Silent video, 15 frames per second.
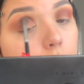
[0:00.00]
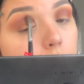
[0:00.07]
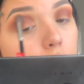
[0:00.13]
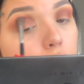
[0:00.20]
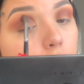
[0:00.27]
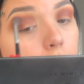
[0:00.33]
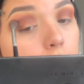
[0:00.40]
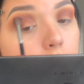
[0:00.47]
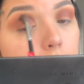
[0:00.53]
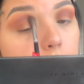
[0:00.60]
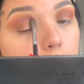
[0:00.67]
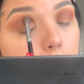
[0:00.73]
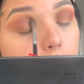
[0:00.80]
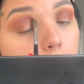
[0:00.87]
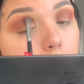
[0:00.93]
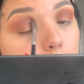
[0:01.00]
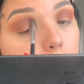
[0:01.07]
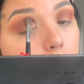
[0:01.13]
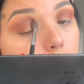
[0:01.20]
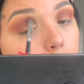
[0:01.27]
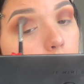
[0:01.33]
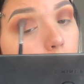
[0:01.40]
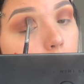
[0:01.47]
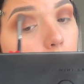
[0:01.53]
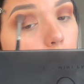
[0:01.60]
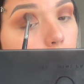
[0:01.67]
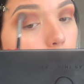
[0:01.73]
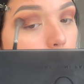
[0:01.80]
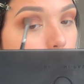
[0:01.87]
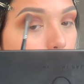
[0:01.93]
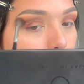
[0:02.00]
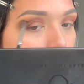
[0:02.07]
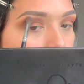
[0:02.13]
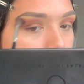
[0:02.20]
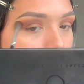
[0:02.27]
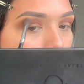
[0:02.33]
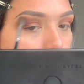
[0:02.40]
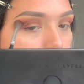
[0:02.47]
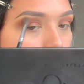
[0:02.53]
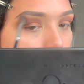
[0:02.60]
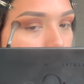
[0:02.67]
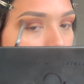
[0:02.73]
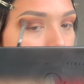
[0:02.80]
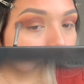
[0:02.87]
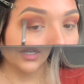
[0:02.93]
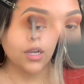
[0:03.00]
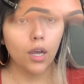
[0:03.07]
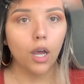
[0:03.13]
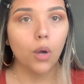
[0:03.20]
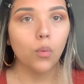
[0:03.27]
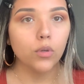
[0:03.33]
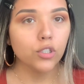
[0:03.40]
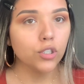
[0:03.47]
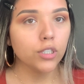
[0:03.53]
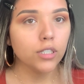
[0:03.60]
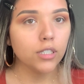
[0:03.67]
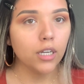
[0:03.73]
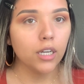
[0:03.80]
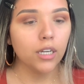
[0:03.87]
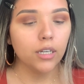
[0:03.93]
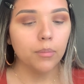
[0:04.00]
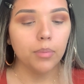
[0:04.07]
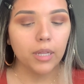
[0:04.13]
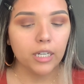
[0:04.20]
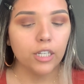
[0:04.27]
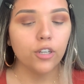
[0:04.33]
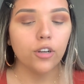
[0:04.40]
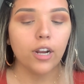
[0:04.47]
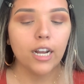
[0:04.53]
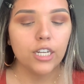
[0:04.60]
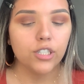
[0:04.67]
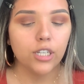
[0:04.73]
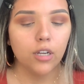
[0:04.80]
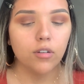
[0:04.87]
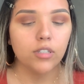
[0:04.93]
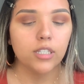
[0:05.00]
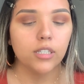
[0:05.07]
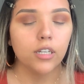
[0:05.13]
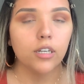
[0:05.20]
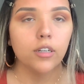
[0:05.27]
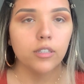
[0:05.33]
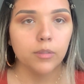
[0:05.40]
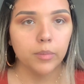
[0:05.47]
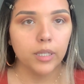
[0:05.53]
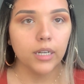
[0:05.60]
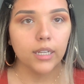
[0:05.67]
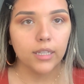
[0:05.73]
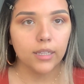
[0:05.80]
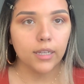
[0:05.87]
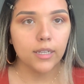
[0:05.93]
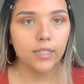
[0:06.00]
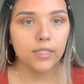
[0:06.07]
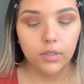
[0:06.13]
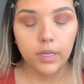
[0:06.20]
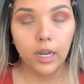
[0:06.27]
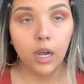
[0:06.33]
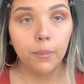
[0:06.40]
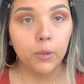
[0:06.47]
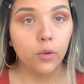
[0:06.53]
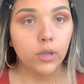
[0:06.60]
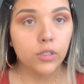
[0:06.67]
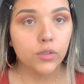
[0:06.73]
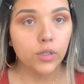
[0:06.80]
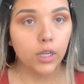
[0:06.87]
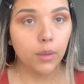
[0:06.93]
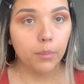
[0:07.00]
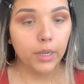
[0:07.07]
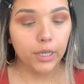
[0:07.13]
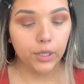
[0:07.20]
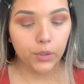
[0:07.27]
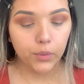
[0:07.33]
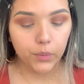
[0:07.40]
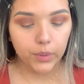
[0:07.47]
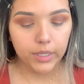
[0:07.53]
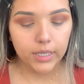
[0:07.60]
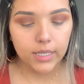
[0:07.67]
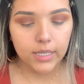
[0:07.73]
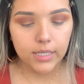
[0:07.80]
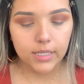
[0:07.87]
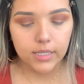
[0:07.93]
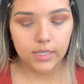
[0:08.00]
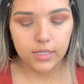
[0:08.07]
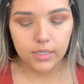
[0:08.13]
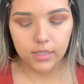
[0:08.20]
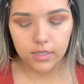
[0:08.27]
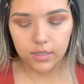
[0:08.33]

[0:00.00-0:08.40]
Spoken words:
Just do it however you guys like. And once you're done blending your eyeshadows, it's gonna look something like this. Now I'm going to cut my crease.